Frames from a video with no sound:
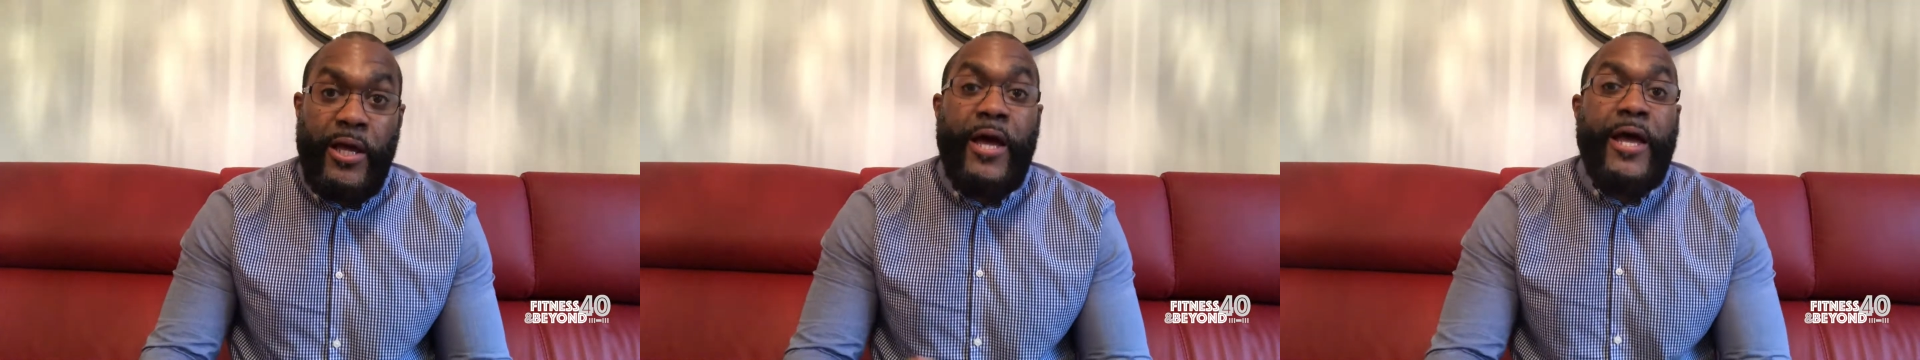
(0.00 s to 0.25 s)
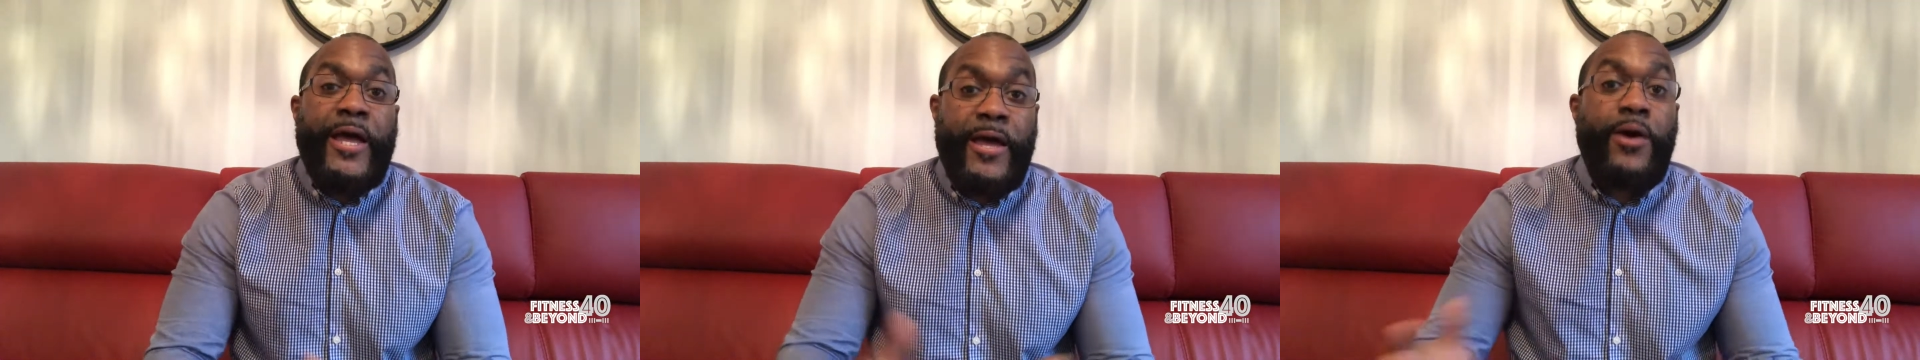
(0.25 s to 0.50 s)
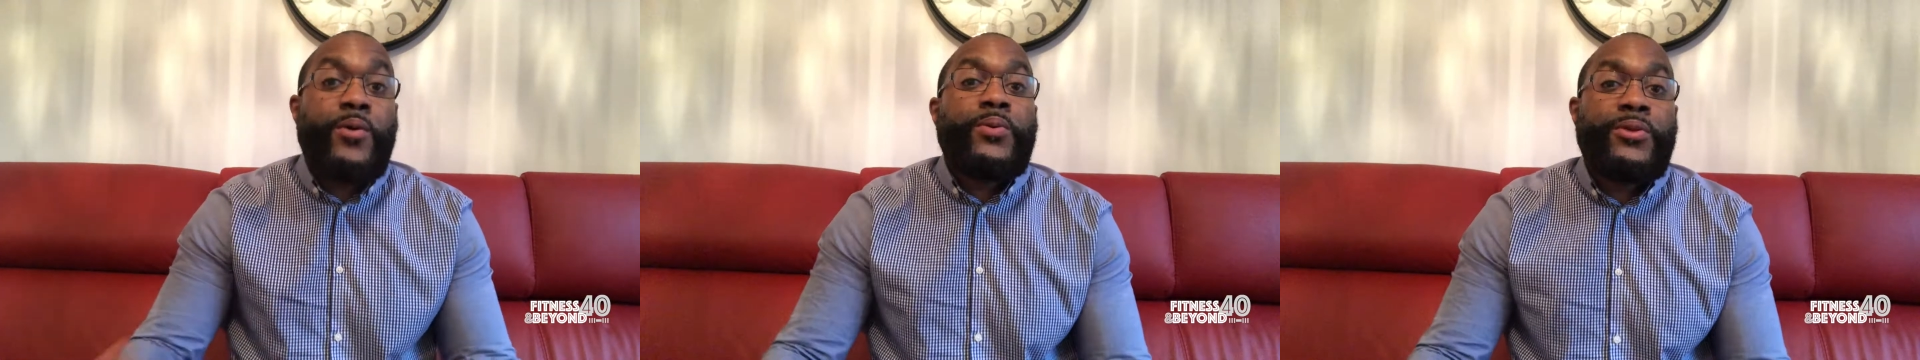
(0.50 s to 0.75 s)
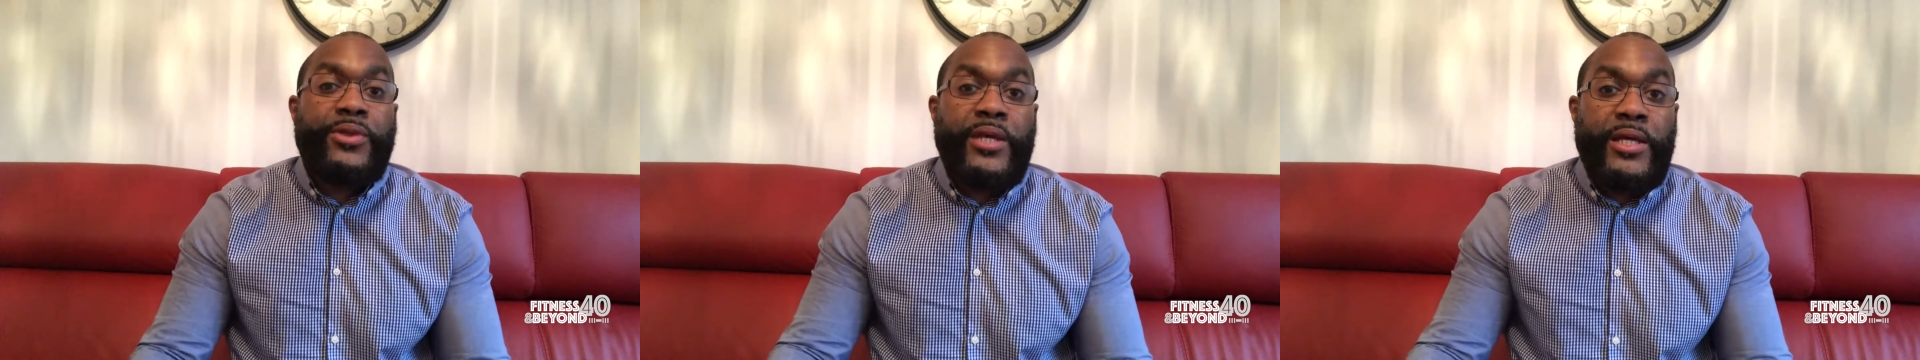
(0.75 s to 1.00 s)
a
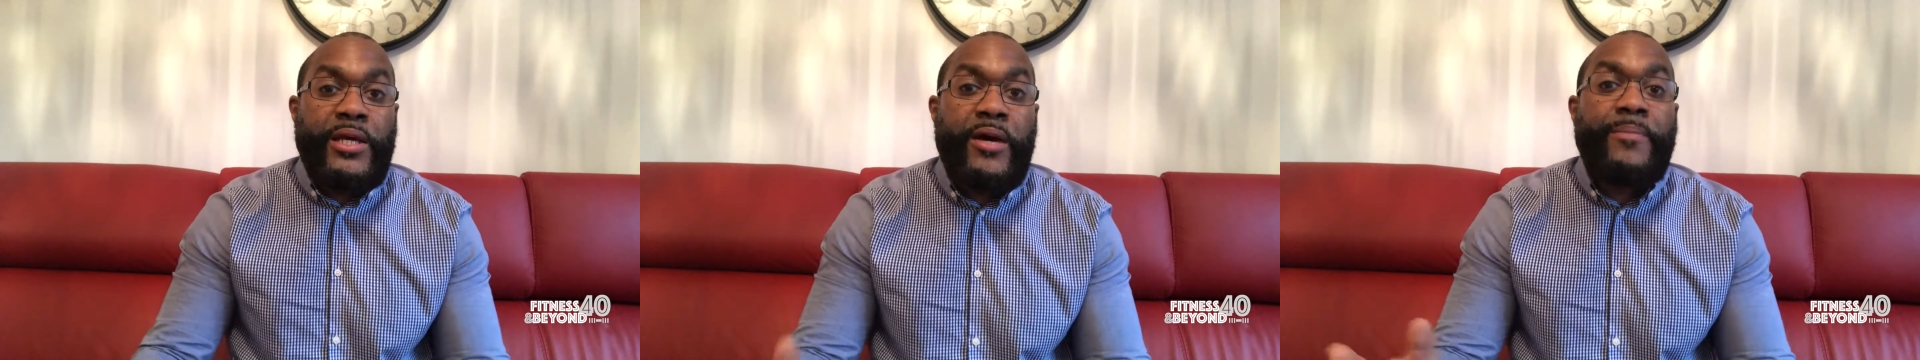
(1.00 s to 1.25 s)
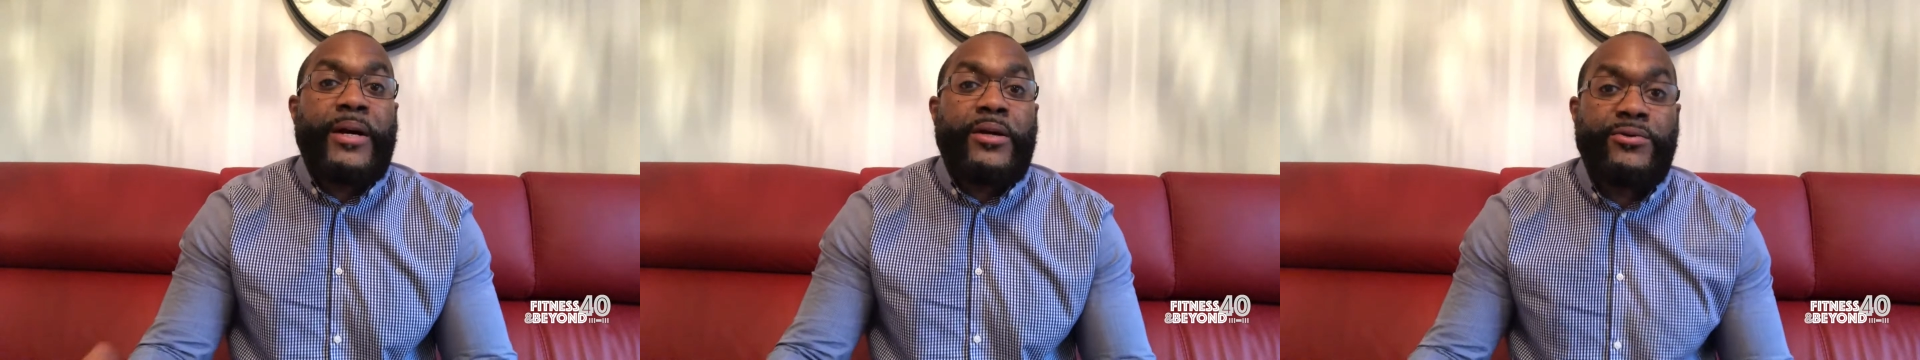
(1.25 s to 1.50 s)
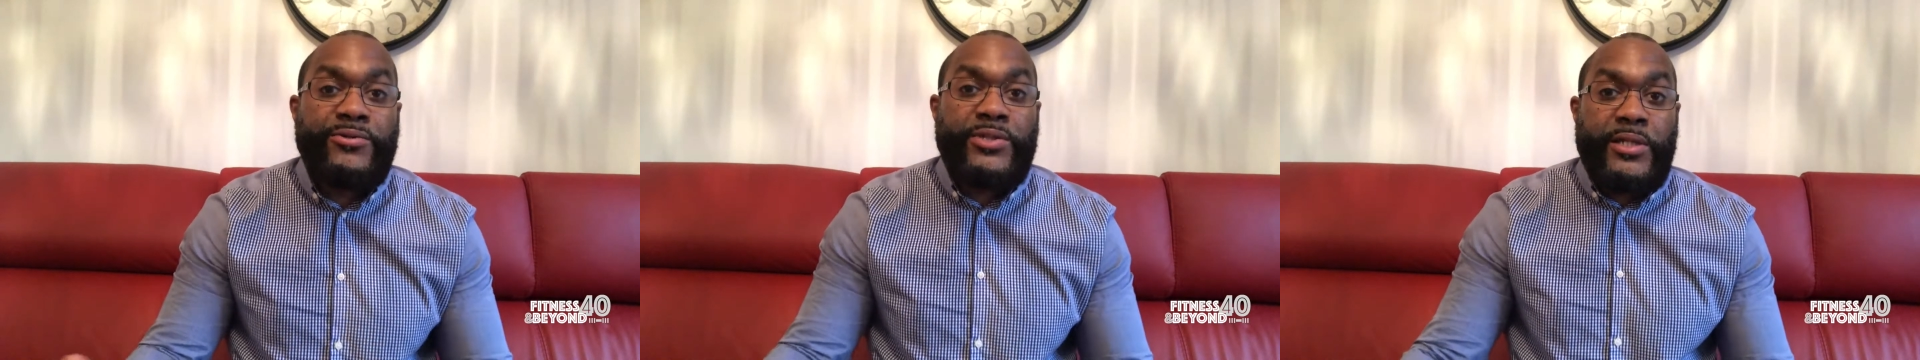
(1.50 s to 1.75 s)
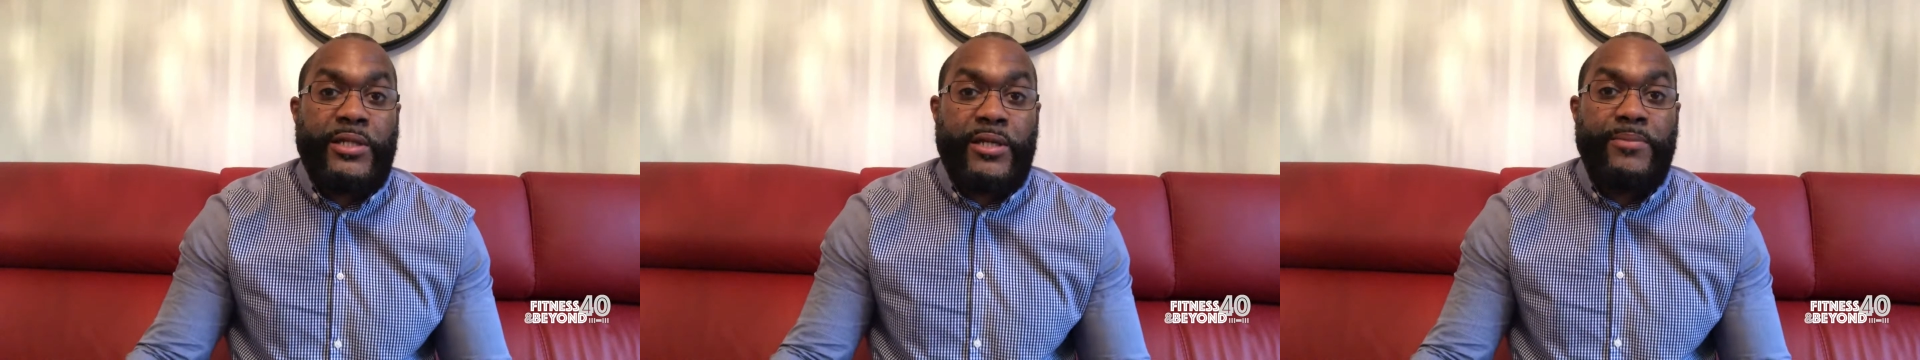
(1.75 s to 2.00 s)
healthy amount of
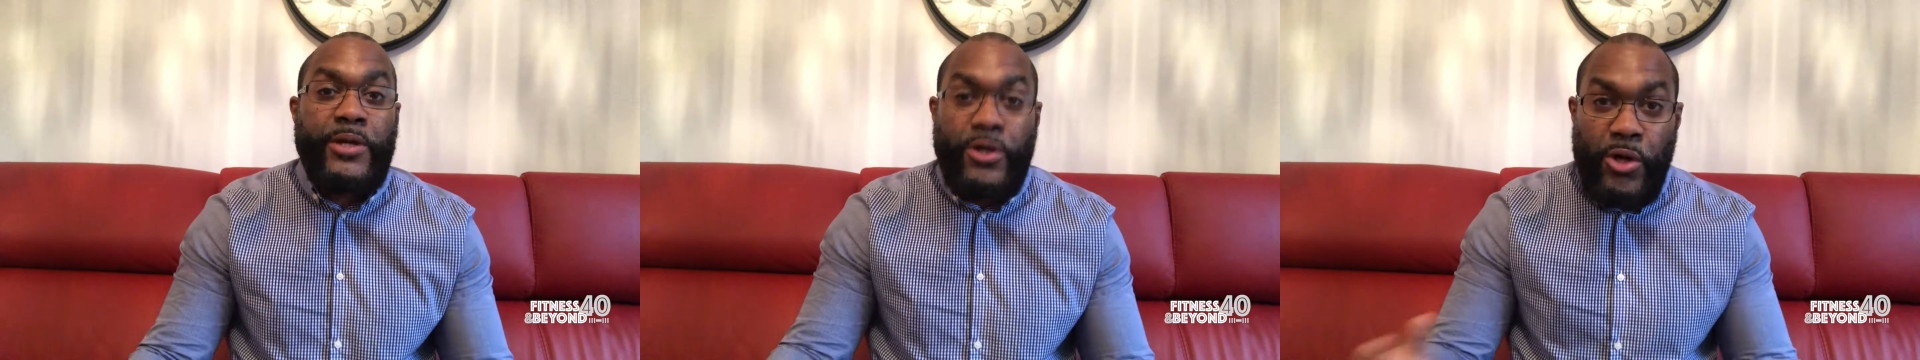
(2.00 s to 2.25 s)
sleep.